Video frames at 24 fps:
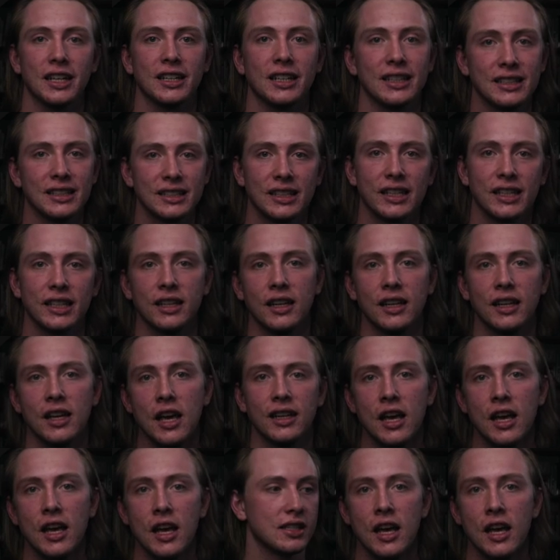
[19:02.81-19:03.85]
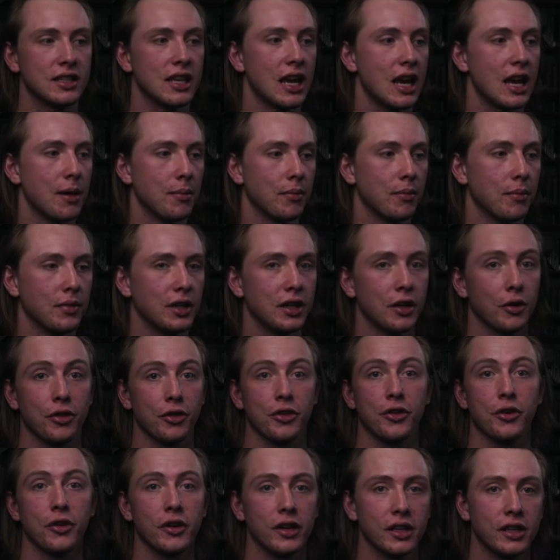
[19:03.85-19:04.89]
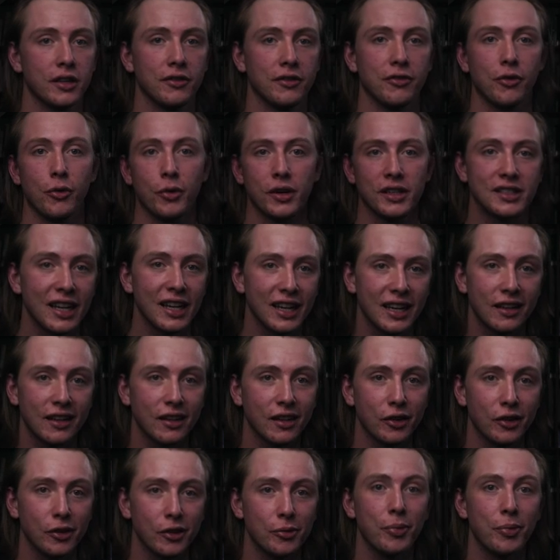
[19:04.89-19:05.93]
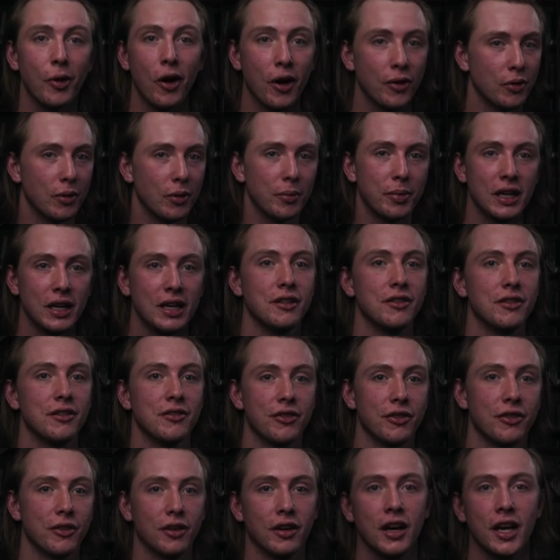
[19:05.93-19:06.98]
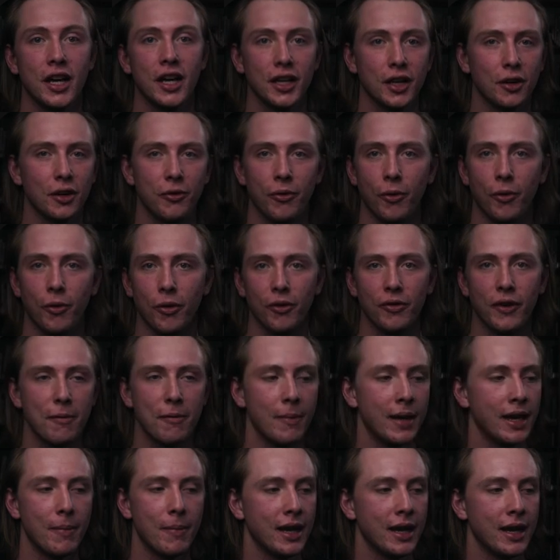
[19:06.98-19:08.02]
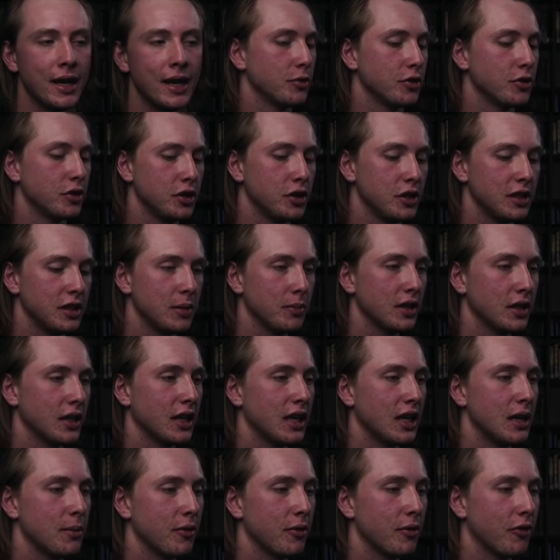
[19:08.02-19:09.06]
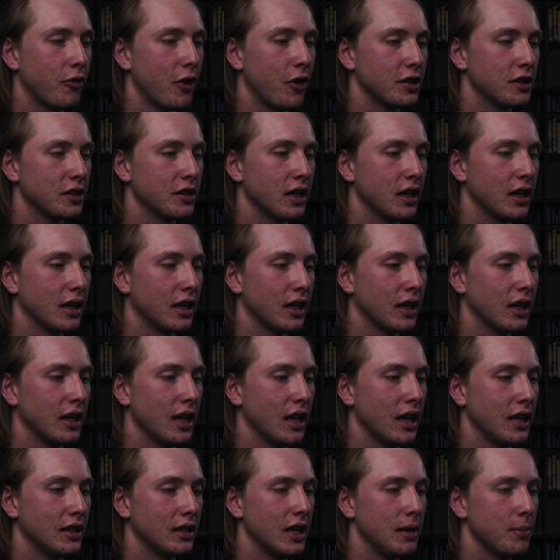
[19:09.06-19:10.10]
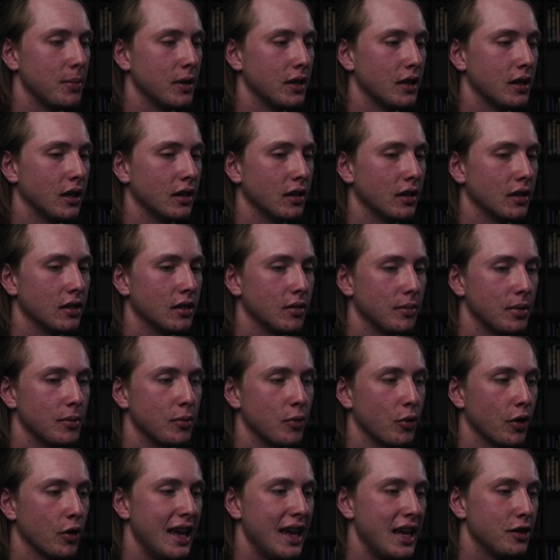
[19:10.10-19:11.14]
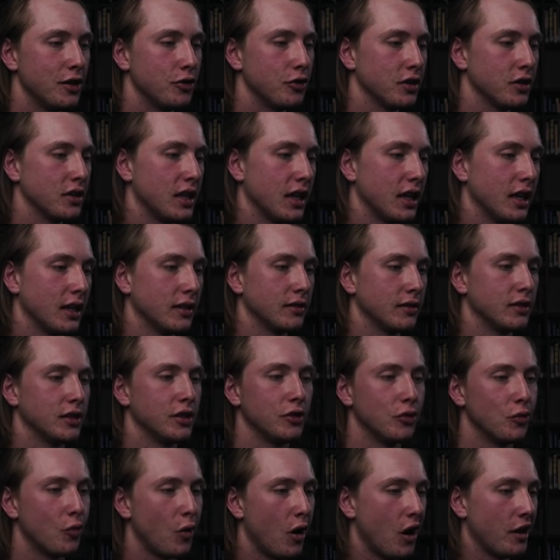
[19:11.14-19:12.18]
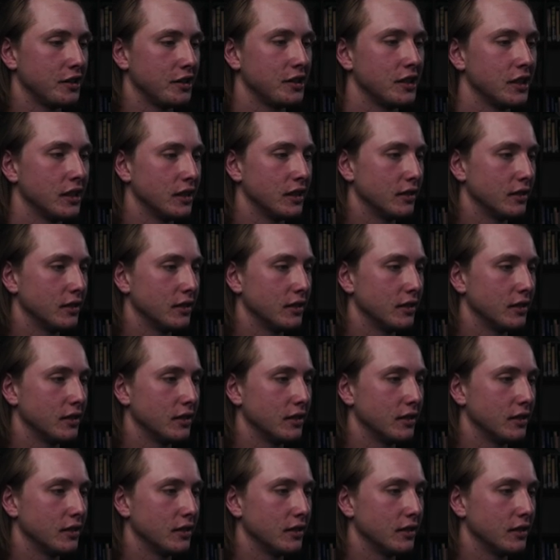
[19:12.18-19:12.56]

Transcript: and listening to the same, you know, 30, 40 second loop on repeat for, you know, four or five minutes. So just something to keep it fresh and again, keep it a little bit more interesting to watch and